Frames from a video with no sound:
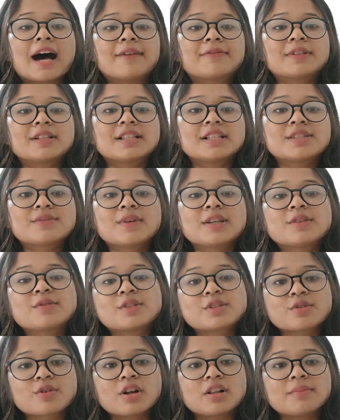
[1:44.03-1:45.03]
After this, when
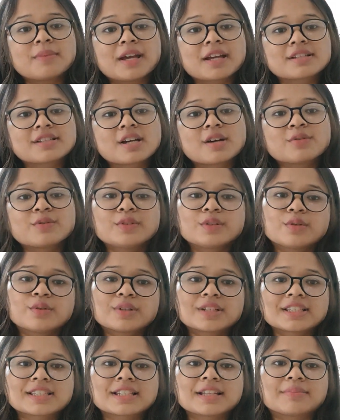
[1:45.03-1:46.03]
you scroll back down, you'll
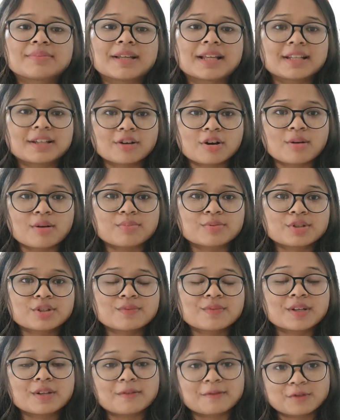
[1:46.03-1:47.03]
notice an apply link
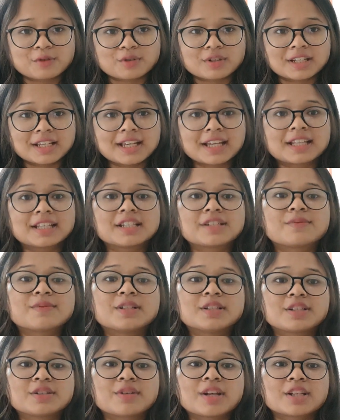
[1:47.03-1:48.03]
option where you have to click and it
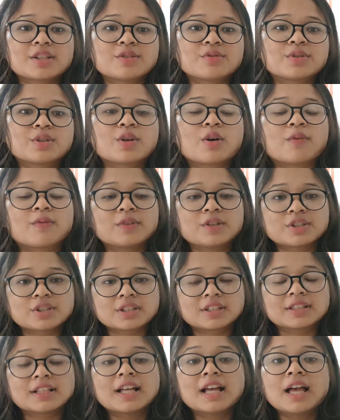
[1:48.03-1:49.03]
will direct you to the
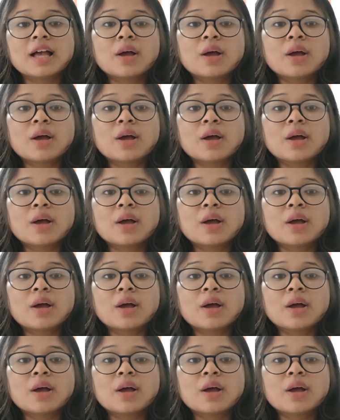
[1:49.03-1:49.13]
official